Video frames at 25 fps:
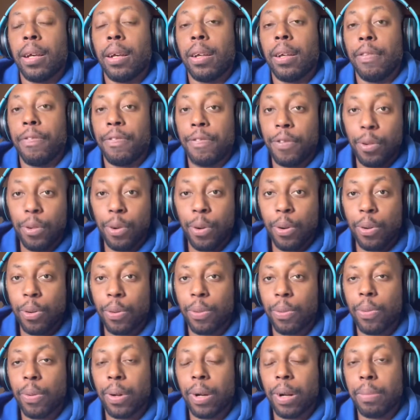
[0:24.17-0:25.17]
If you
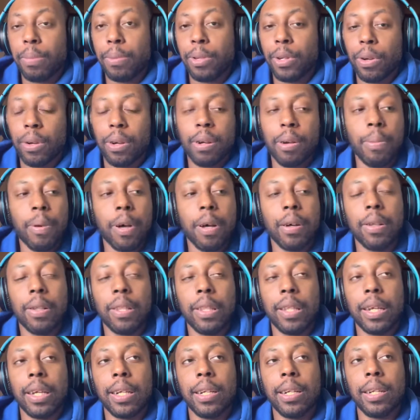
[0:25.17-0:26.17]
know what I'm talking about,
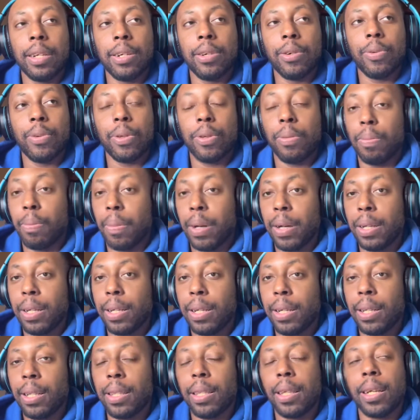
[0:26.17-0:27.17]
they deal with
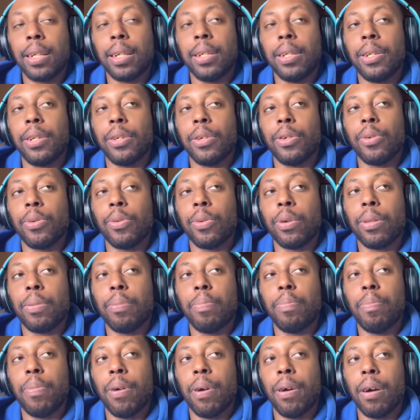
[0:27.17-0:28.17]
money. They deal with
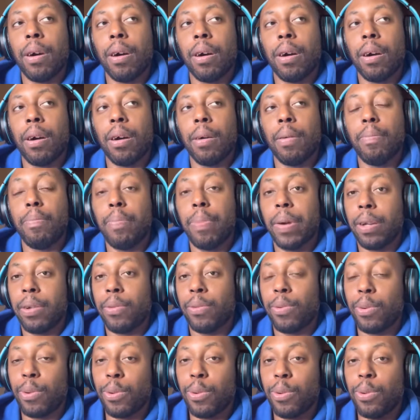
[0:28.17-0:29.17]

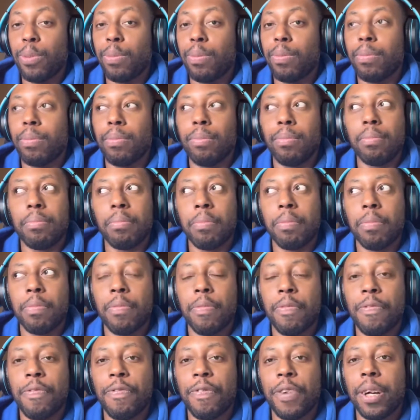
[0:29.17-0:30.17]
bedroom
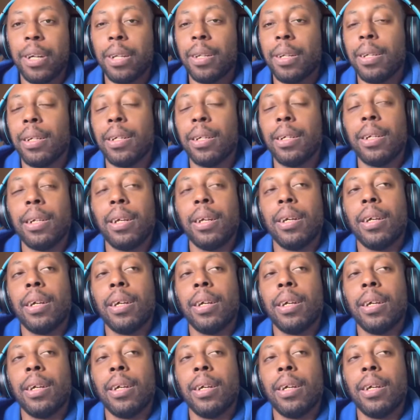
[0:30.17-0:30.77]
fun.